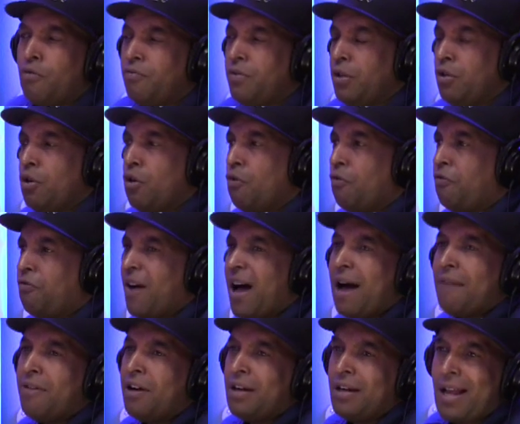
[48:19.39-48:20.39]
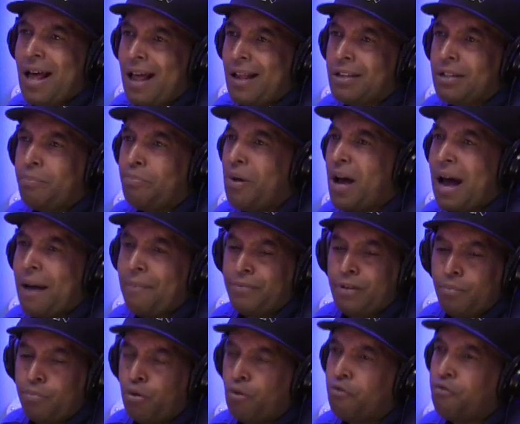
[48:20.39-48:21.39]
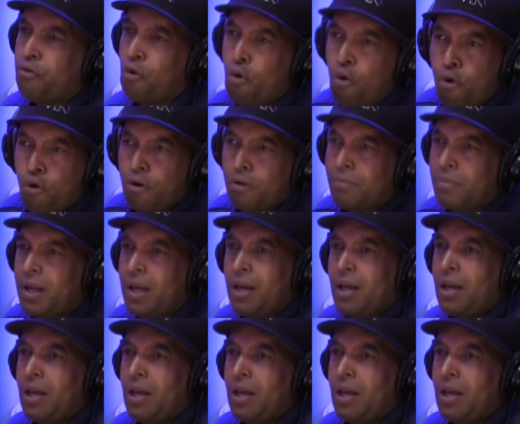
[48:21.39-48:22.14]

you know, five hundred dollars a pop to perform